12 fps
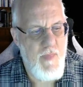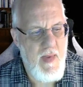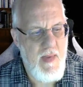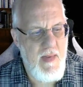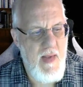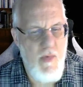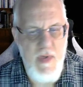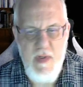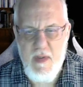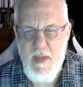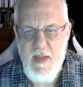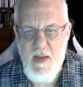Now, when
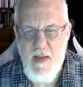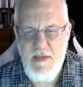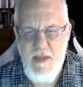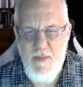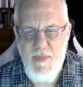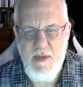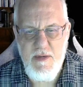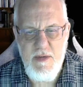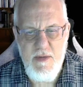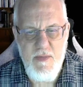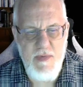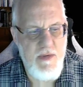you click on something
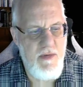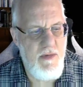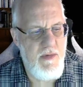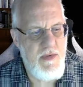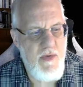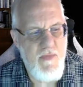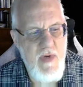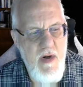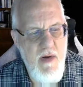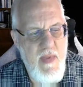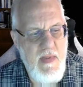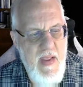too, what's cool is over
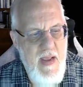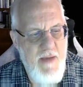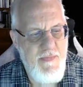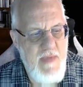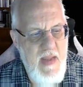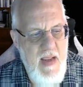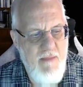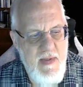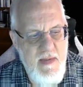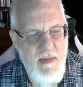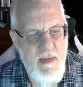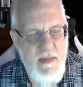here on the left, they have
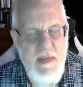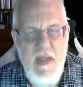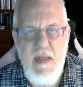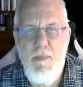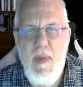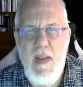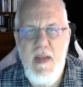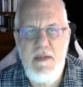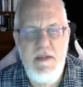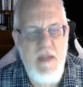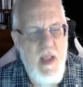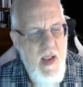like a little
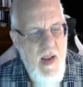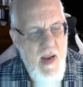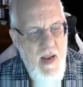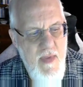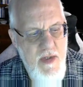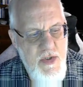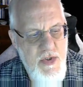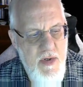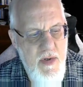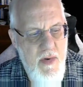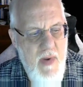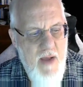database and they show
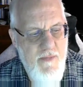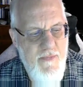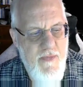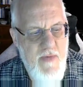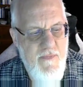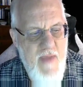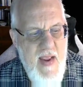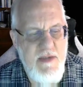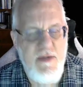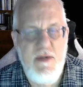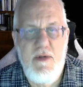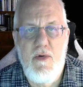you how
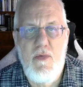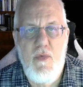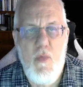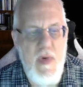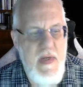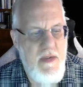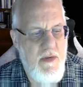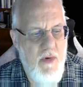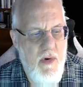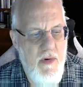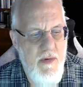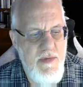fast the wheat
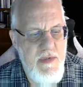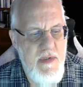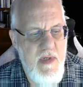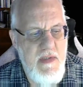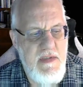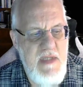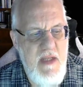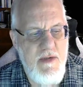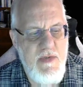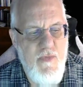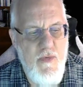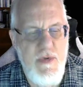grows. And you can see
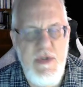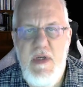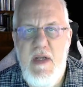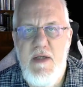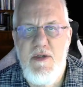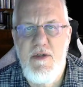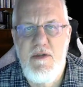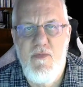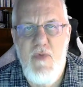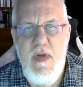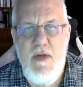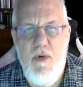there's 4 stages
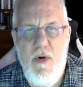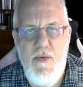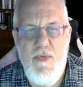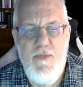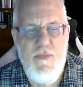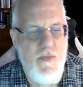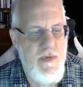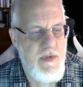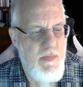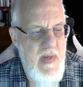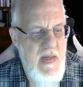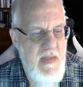of wheat growth, 4
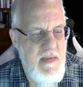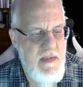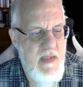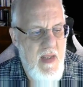speeds.